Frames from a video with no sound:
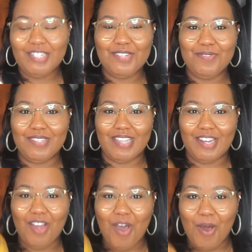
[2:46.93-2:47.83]

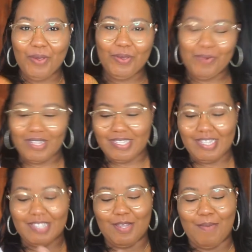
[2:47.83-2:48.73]
choosing how you want to
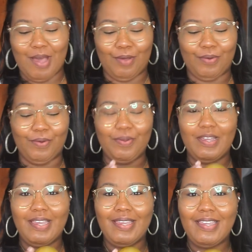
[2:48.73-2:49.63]
eat a mango,
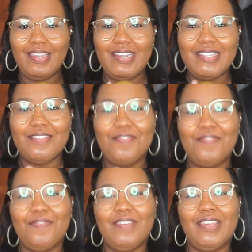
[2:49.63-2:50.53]
you need to
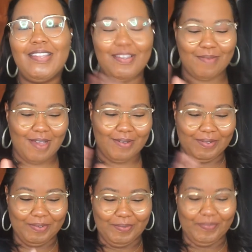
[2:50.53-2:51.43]
feel the
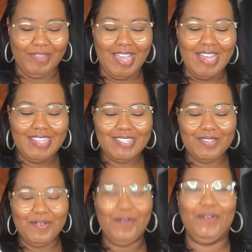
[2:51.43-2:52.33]
mango.
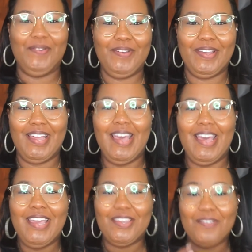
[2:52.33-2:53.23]
So
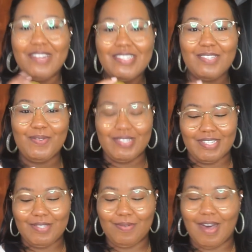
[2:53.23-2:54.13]
you don't want to squeeze it
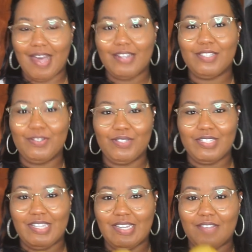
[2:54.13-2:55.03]
too hard, because
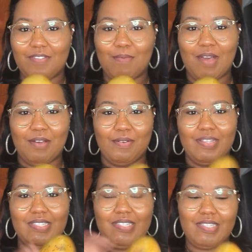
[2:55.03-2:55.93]
usually if the mango is
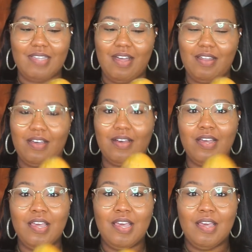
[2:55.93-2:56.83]
this color,
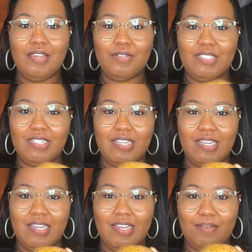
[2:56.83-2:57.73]
usually
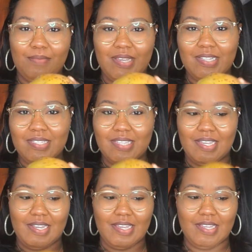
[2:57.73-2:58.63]
it means it
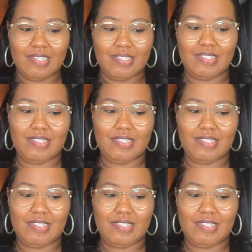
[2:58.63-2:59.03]
is,